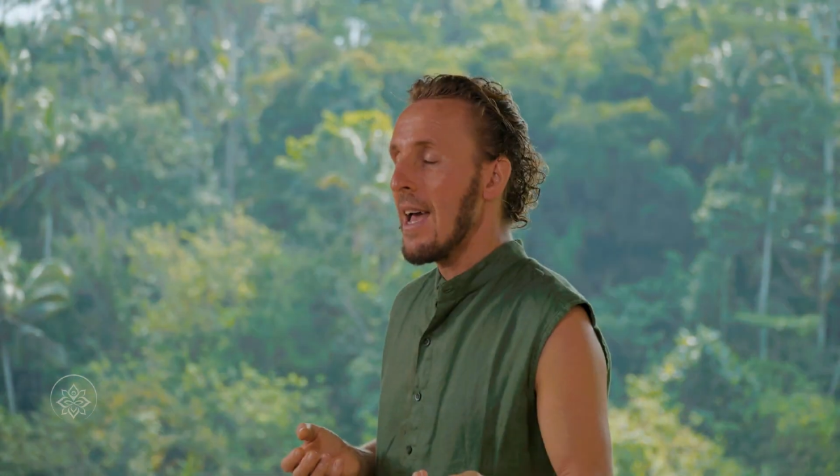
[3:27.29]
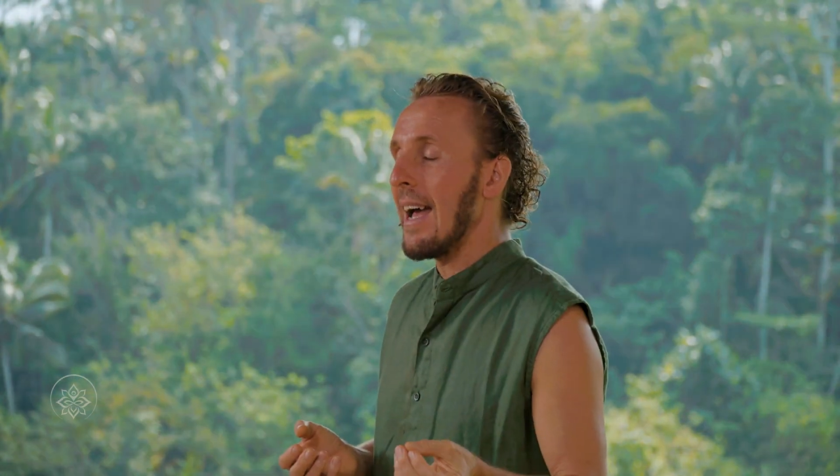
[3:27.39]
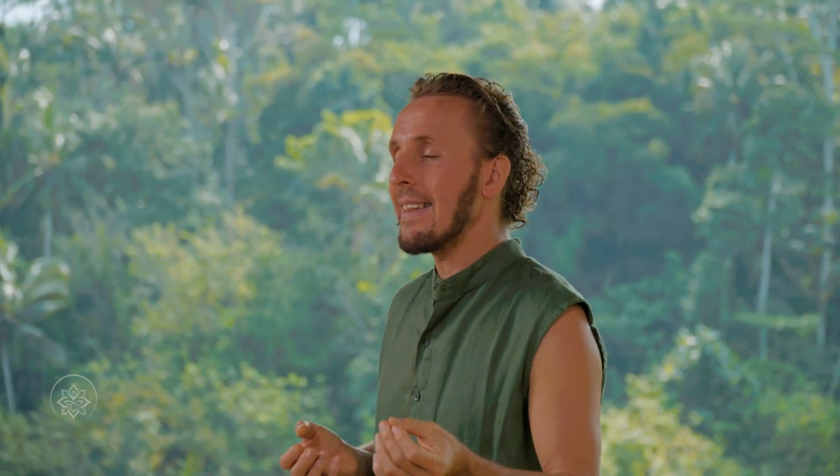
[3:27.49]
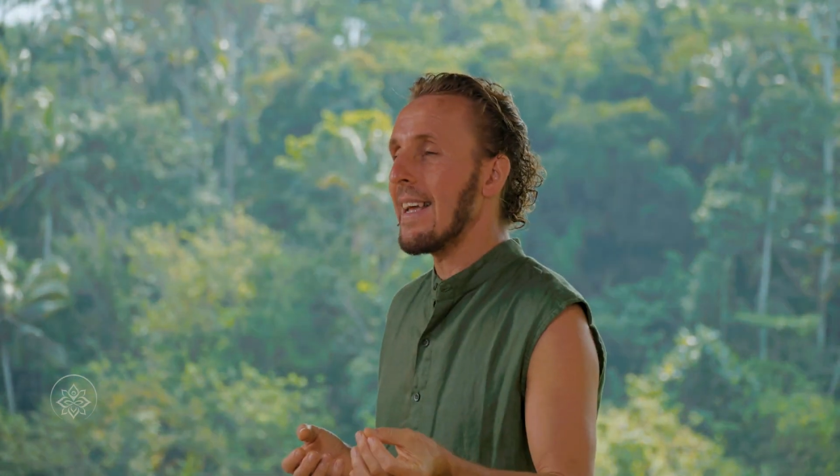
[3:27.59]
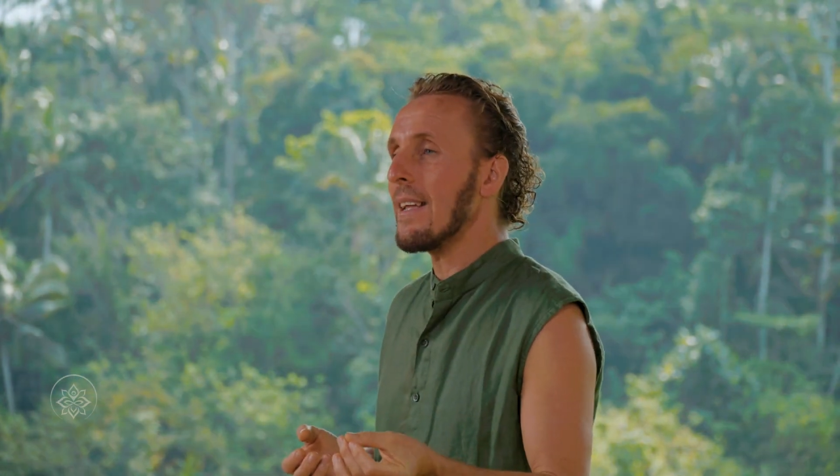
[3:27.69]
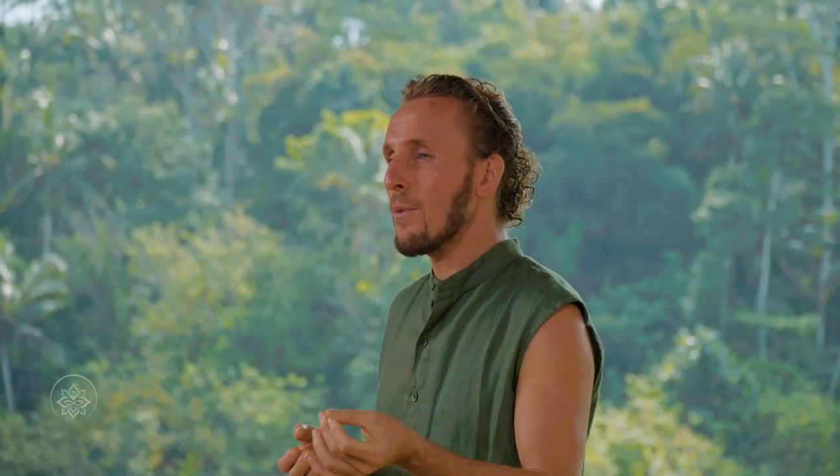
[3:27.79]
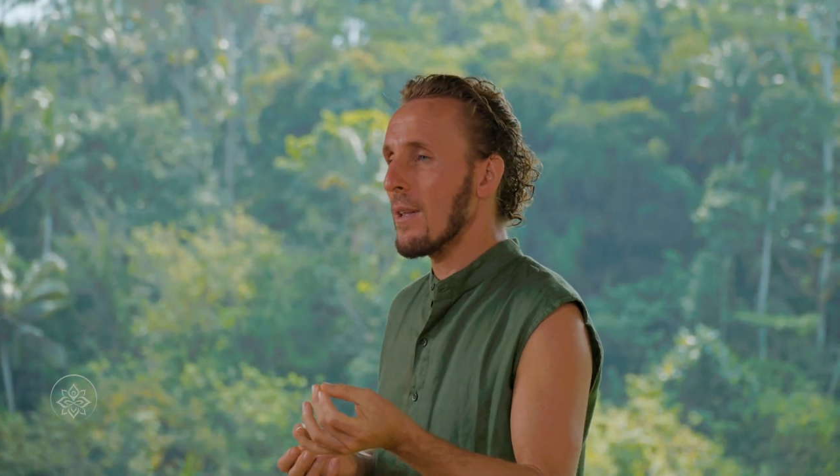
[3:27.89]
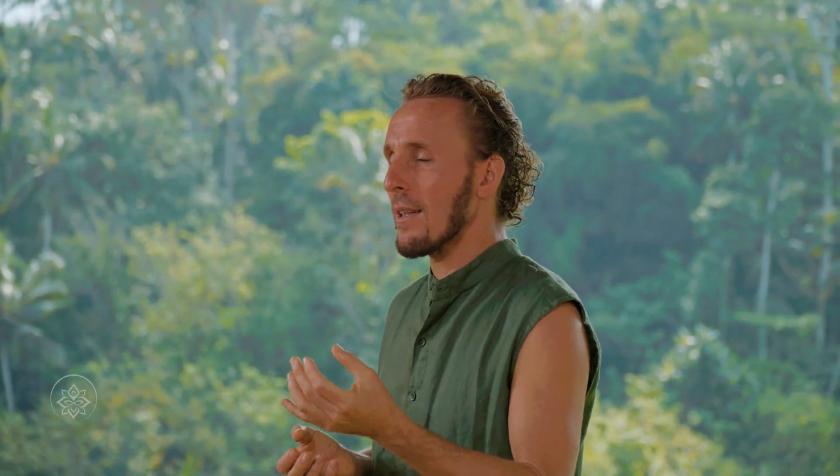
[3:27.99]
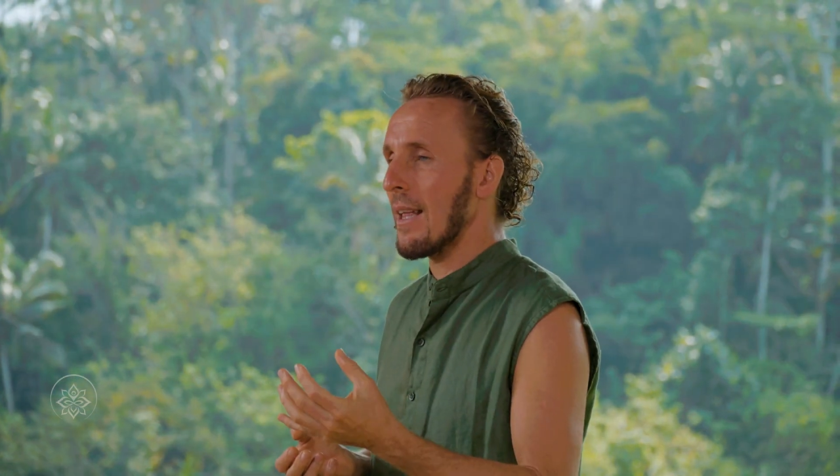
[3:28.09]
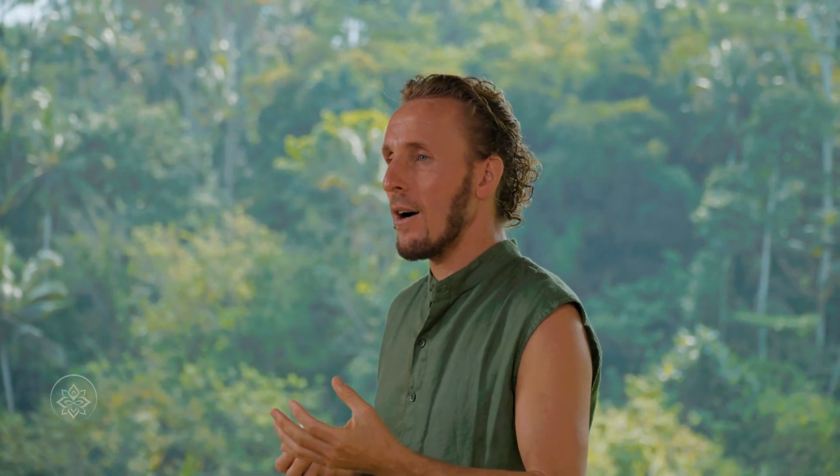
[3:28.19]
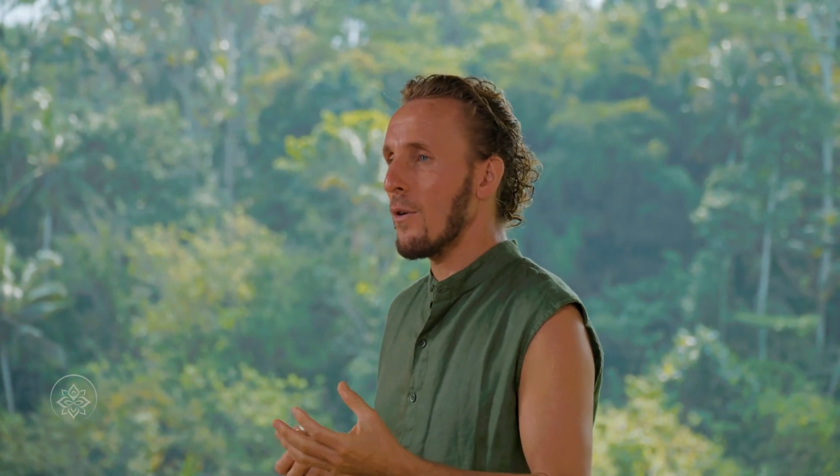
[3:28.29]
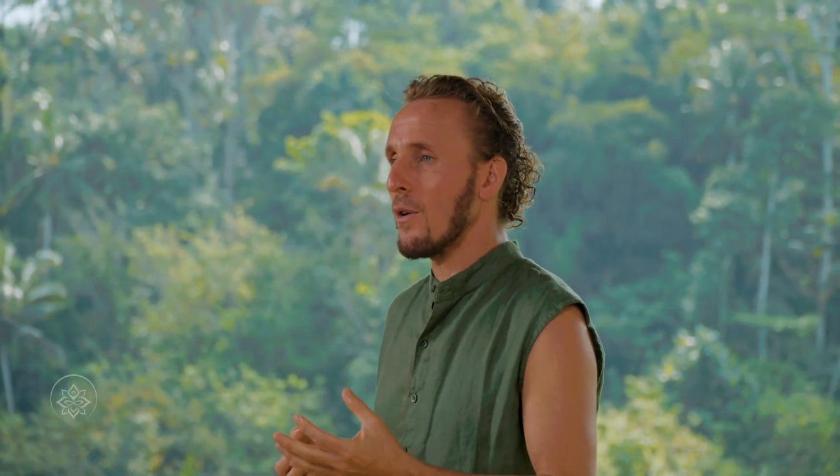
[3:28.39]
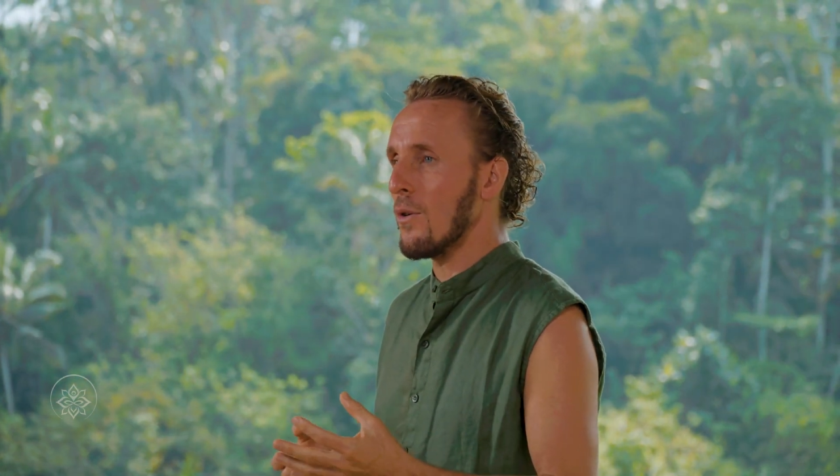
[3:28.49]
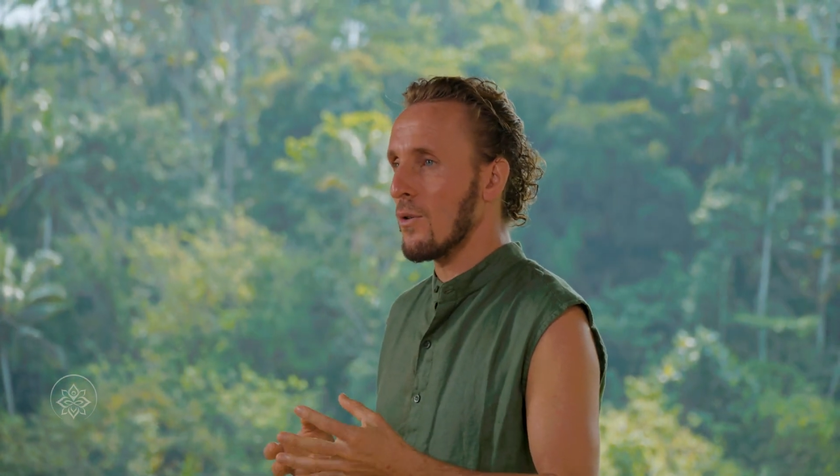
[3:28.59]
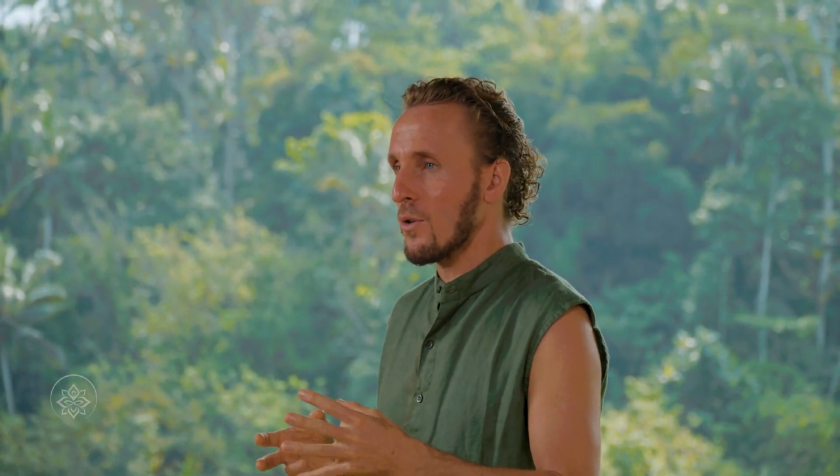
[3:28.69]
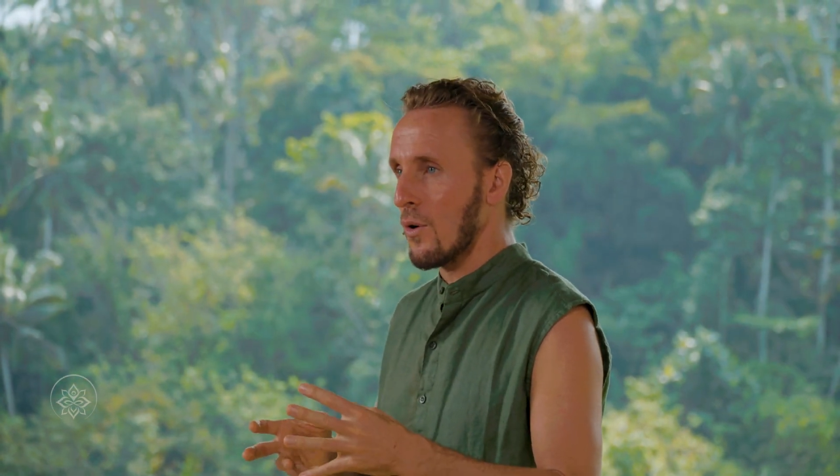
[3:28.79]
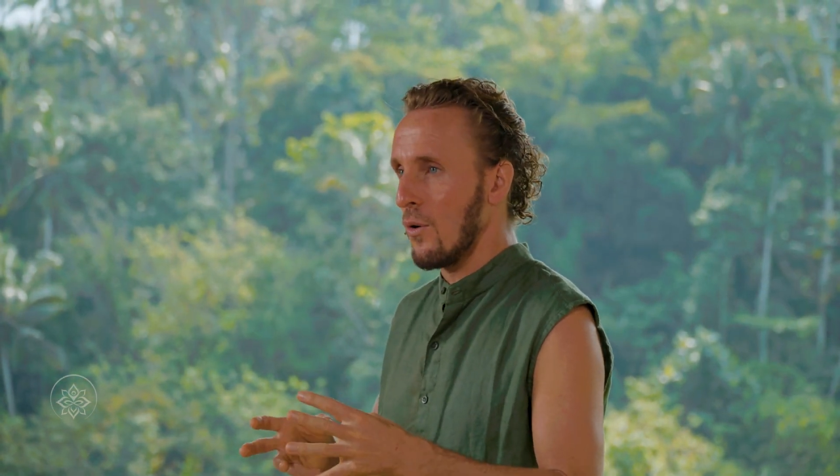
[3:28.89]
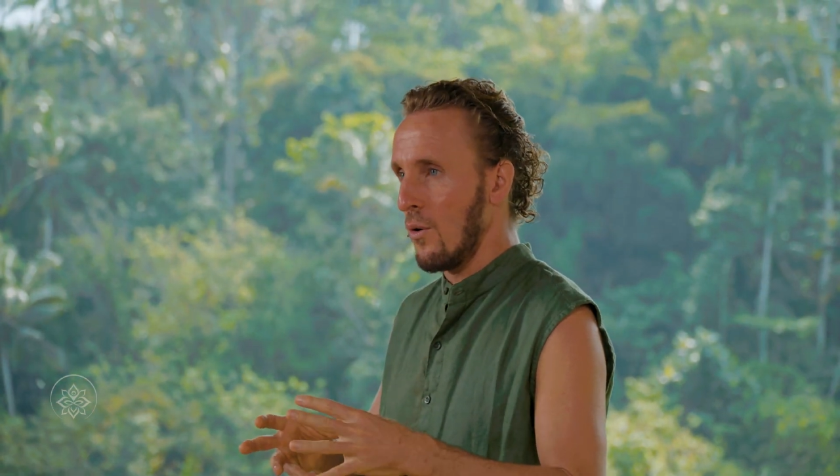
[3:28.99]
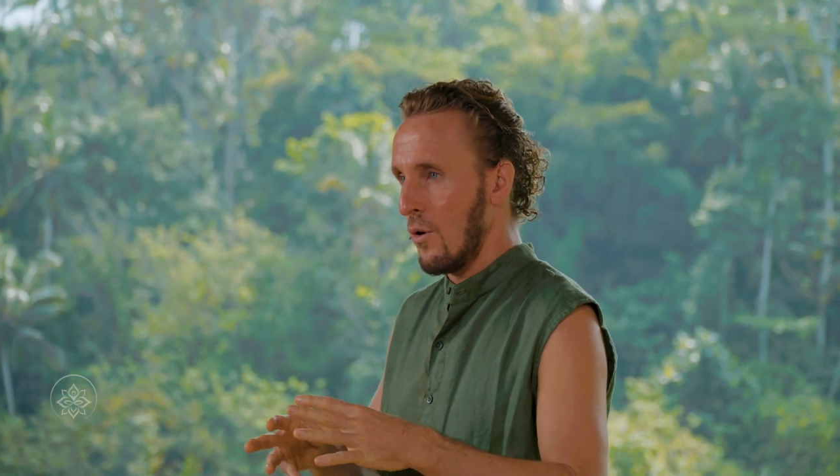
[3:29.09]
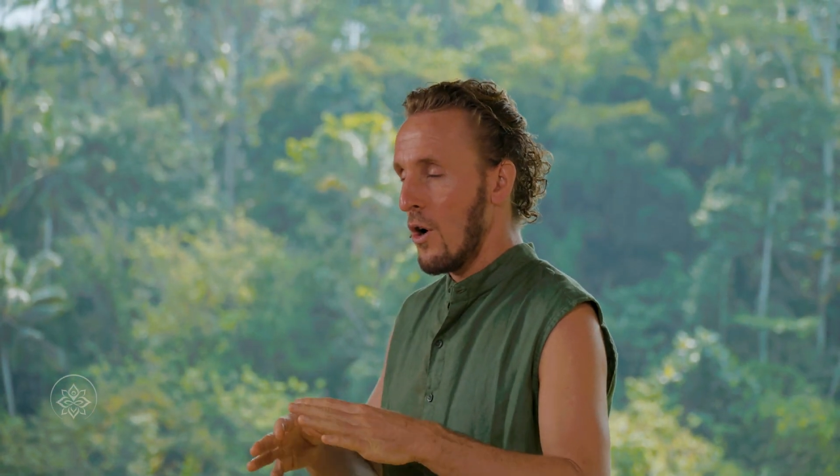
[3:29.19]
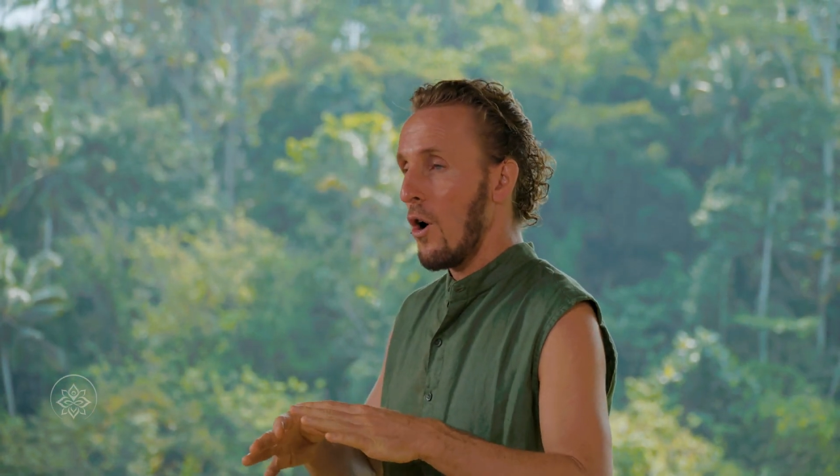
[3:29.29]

And that will allow you to